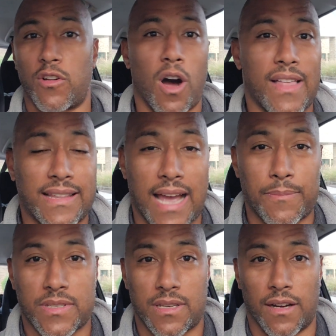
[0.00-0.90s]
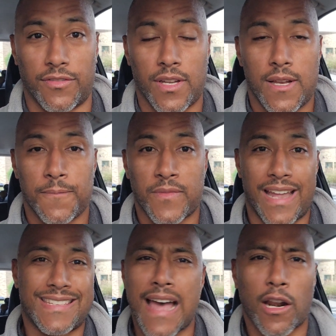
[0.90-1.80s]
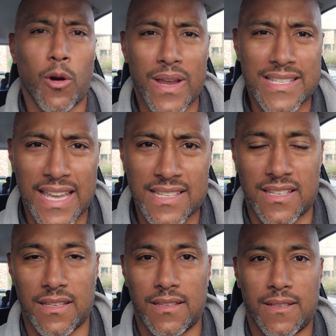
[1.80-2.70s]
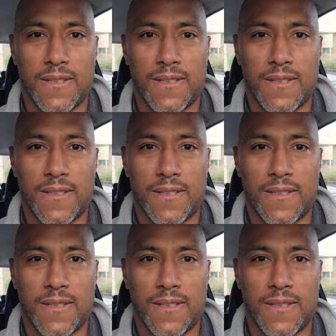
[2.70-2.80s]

all that type of stuff. And it's not always easy.